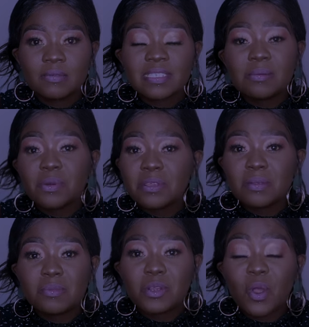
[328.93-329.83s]
Sleep a
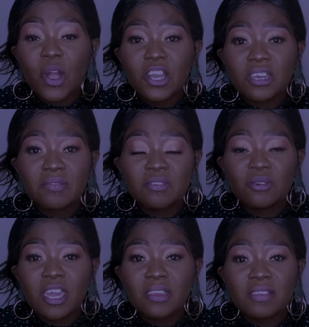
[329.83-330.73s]
little bit longer if you
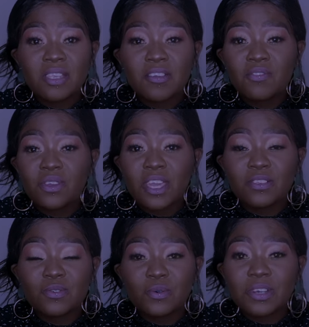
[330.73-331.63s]

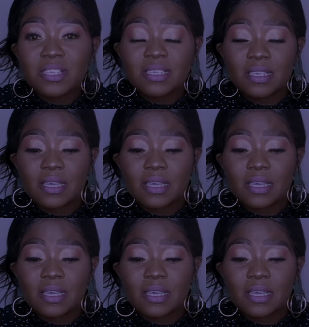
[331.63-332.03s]
can do it.